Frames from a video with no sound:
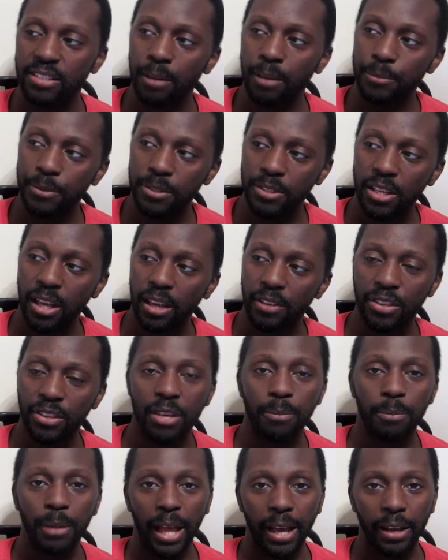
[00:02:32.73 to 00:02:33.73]
up is the, uh, the
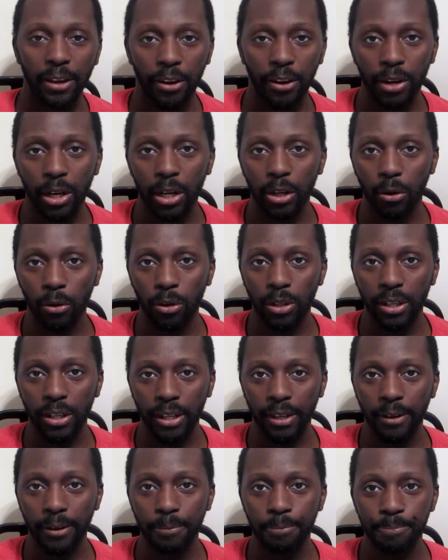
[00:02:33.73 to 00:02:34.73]
Black Currant Cola
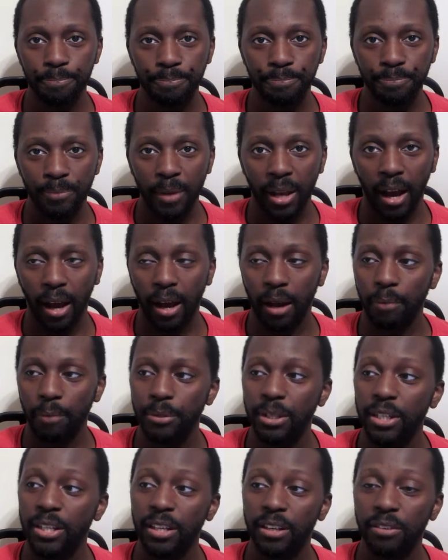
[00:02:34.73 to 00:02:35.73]
here. I'm
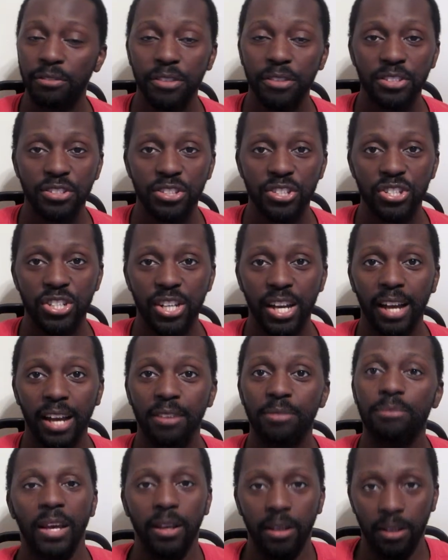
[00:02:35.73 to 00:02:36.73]
gonna give this a
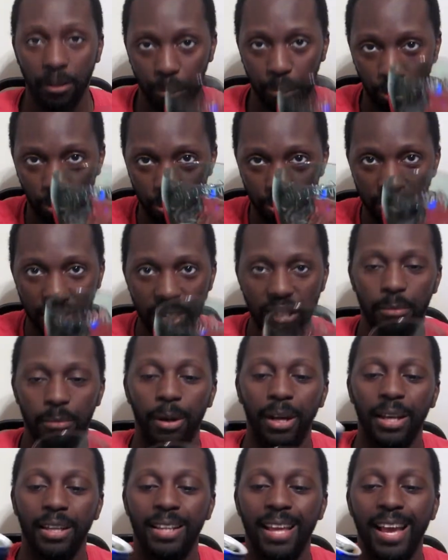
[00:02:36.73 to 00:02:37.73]
shot. I'm gonna pour this into my
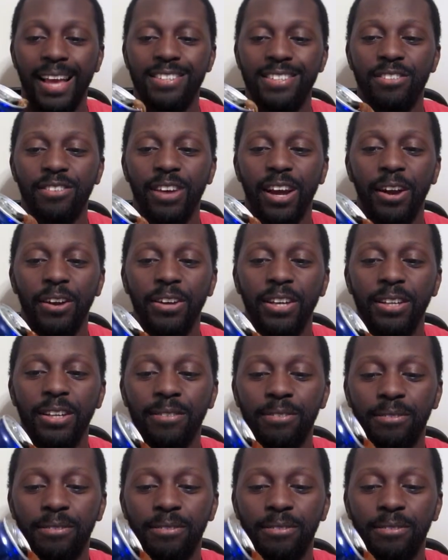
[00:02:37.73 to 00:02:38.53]
glass of irony.